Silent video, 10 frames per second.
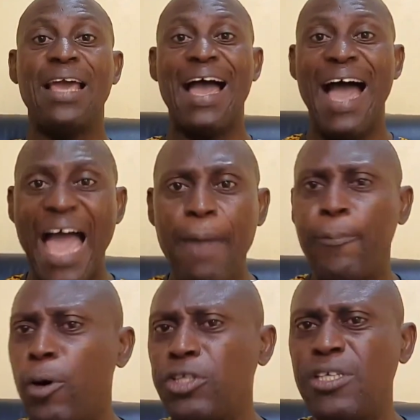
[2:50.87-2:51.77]
High
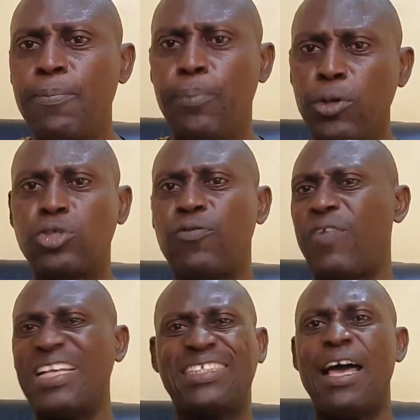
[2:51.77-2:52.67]
protein boosts
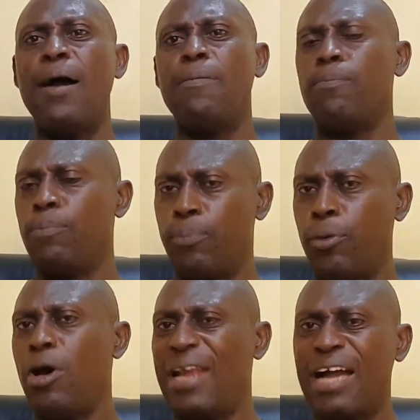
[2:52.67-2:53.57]
faster
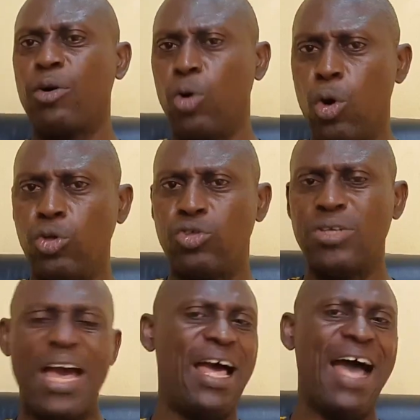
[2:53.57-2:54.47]
broiler growth
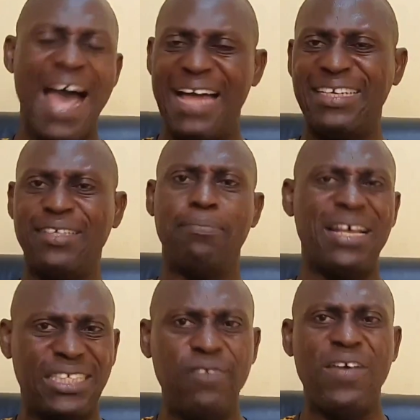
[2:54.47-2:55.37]
and
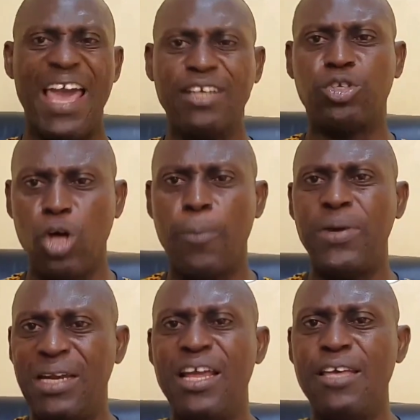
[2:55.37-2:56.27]
massive egg drop
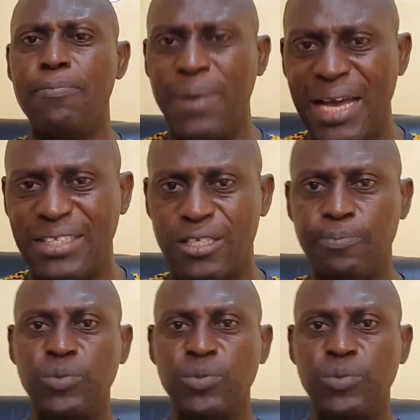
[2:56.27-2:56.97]
in laying birds.